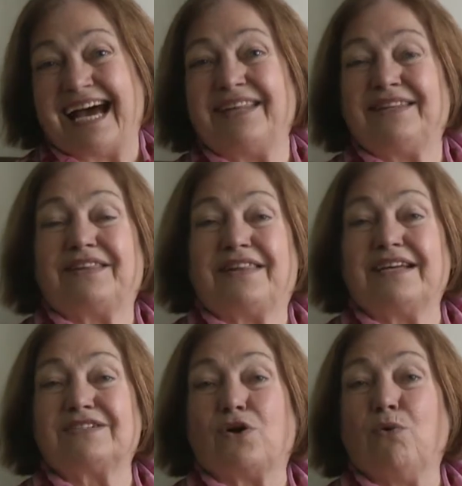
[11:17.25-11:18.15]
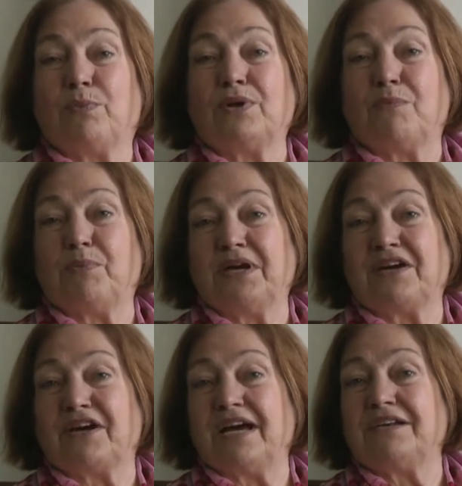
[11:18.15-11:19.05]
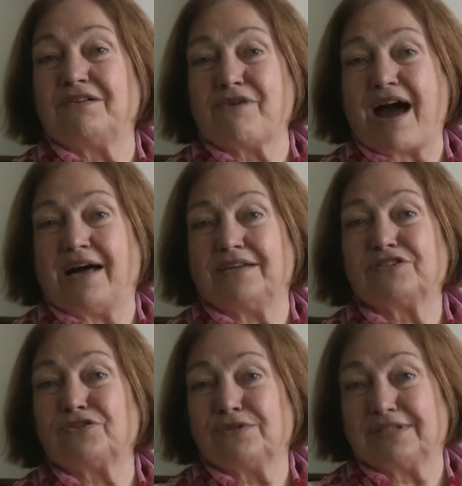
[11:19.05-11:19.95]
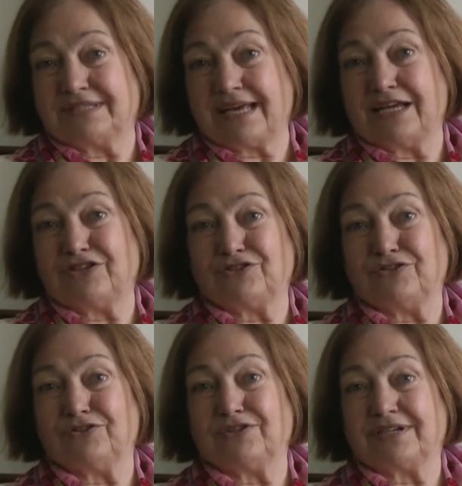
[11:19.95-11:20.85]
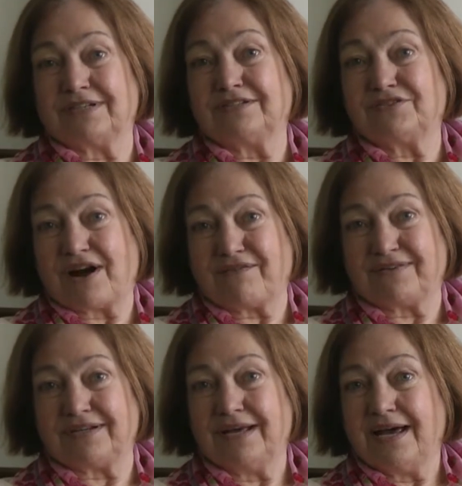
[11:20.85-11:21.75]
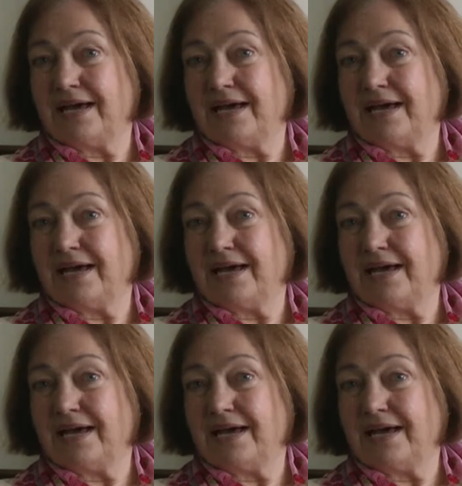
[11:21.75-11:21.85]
and that things open up here in Iran so that they too can travel